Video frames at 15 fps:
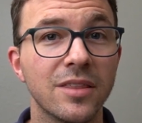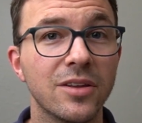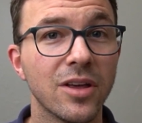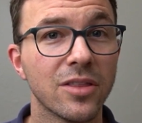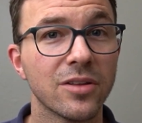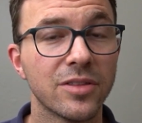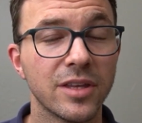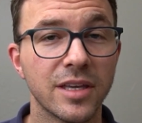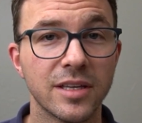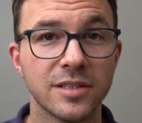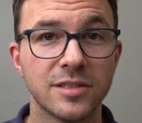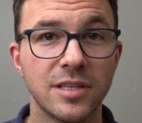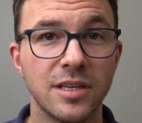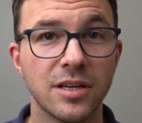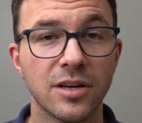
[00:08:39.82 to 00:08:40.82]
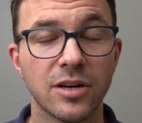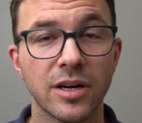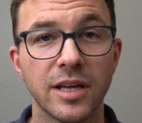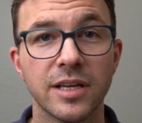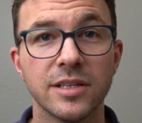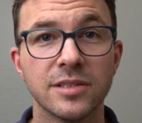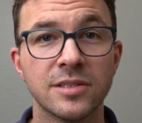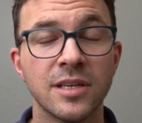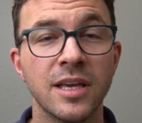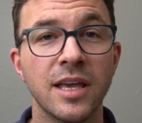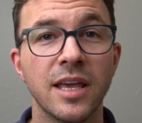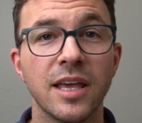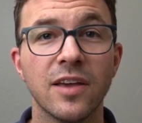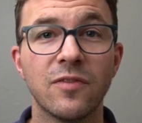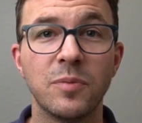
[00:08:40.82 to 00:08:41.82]
The other thing is here is
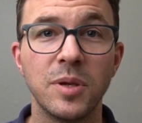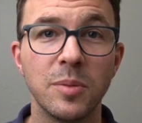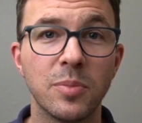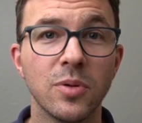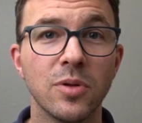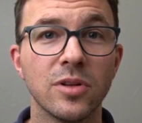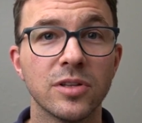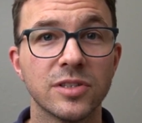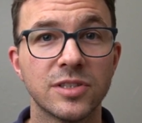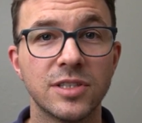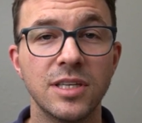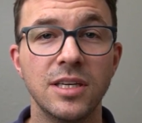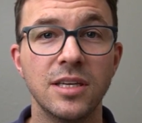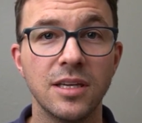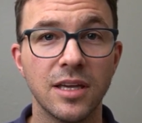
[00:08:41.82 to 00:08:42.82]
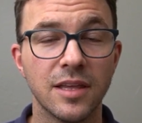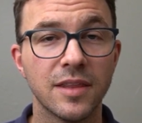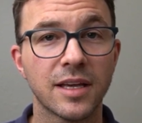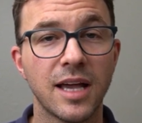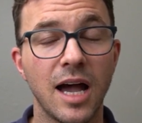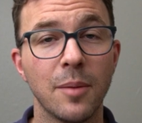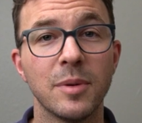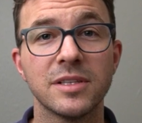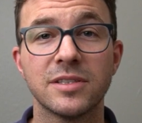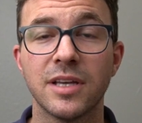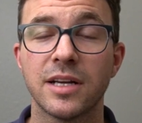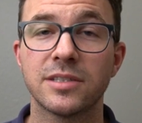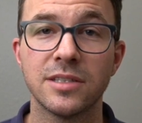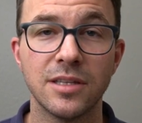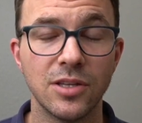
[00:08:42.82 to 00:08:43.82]
if people see in the comment
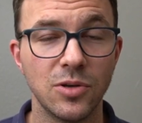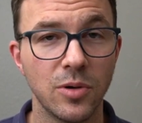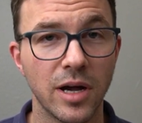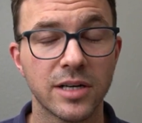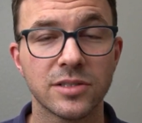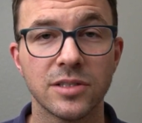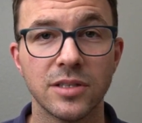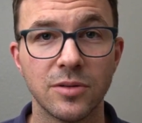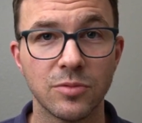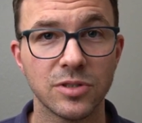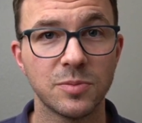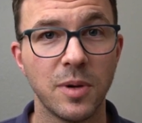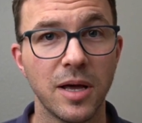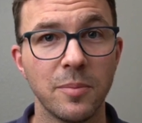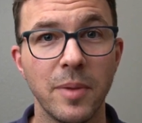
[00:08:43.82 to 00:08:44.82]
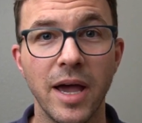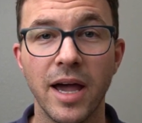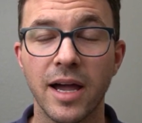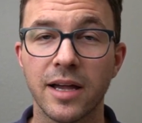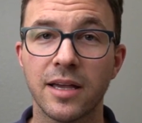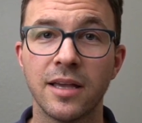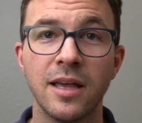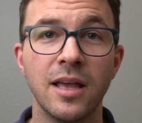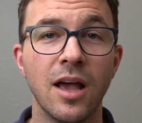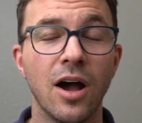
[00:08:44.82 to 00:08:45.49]
section that you actually respond back,